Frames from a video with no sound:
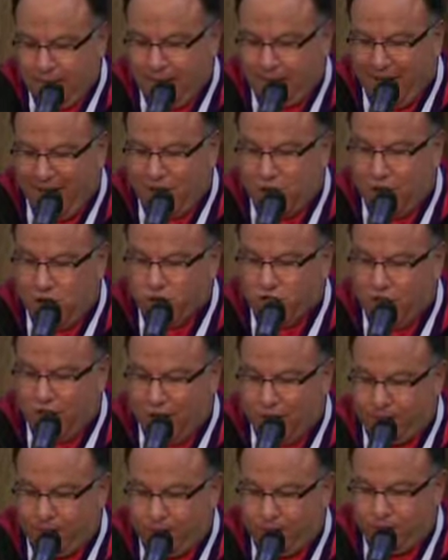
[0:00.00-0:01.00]
But it goes
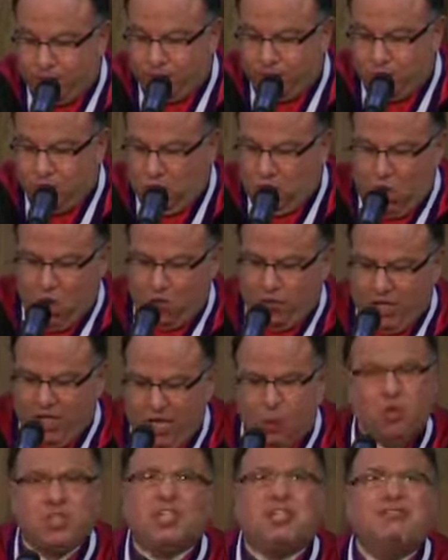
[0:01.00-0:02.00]
on. Quote,
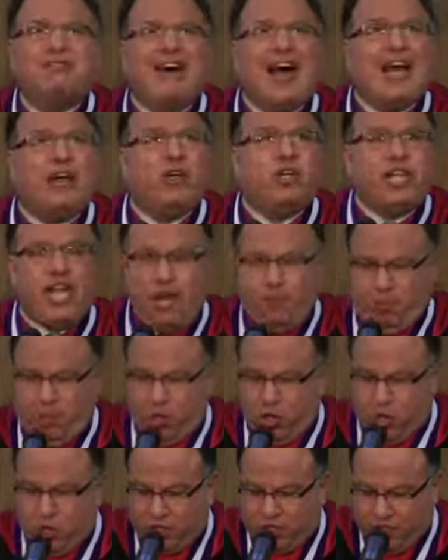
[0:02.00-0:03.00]
he was a latter day
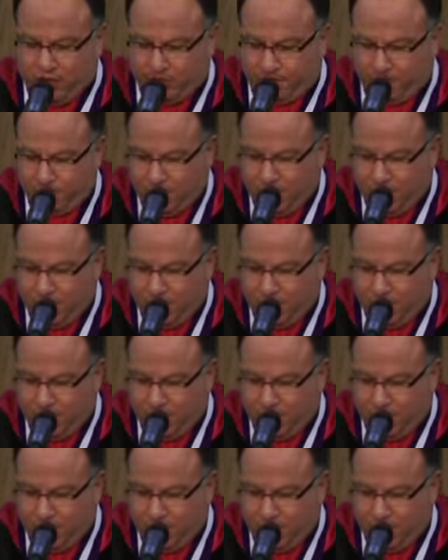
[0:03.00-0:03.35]
Puritan.